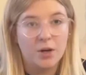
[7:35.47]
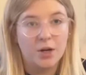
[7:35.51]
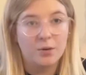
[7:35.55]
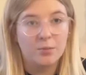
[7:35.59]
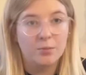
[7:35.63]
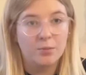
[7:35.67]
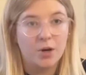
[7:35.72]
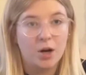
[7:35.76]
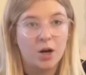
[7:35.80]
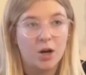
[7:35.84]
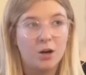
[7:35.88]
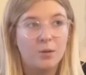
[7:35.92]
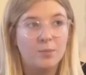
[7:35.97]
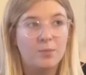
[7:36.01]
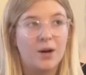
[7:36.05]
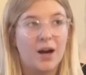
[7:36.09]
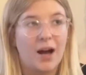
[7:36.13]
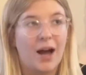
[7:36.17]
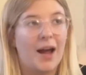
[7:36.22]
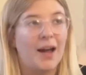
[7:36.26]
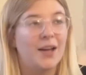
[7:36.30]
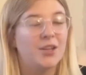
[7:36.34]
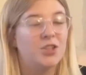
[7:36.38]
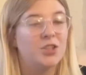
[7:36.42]
a bra, but
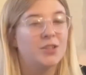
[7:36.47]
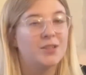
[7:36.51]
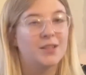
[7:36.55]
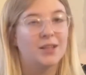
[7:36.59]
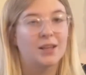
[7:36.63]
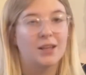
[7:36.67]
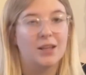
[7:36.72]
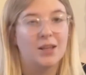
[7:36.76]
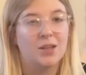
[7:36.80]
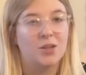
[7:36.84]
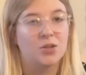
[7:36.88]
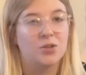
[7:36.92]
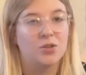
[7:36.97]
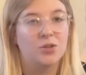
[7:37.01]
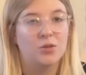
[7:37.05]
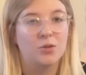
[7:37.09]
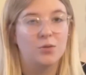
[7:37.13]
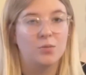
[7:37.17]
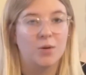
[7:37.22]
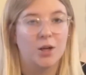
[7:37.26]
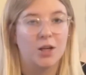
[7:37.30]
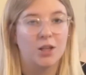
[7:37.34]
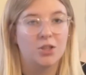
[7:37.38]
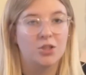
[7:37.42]
I just leak too
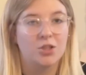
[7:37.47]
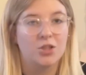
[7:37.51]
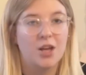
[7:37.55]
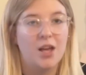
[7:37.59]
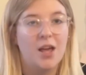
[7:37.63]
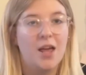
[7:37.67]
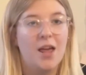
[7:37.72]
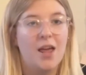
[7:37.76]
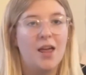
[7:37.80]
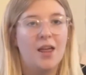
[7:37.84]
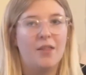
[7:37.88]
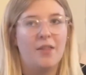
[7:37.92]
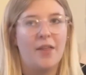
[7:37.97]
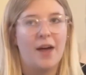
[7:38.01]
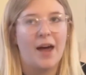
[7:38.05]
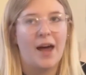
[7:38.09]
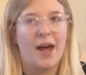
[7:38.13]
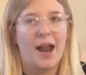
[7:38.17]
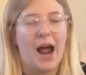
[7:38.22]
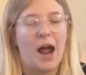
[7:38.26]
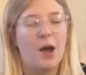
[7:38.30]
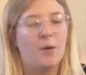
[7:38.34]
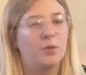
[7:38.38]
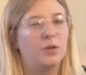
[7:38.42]
much
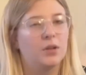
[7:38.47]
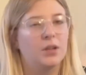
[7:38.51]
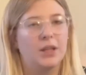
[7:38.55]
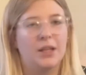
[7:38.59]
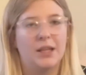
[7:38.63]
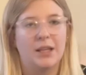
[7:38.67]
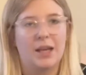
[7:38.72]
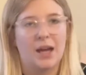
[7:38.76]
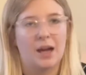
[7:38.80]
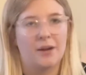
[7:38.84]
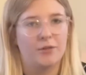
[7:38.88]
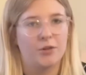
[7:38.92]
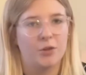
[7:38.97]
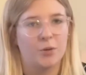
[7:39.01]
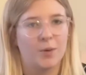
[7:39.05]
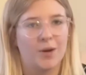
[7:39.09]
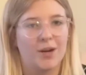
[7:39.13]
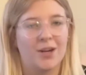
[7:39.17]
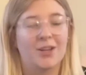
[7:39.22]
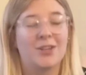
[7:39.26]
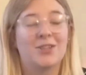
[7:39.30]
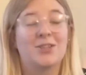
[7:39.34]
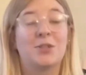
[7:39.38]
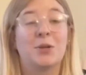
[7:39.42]
that I would leak
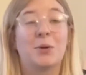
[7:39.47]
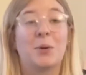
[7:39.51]
everywhere. So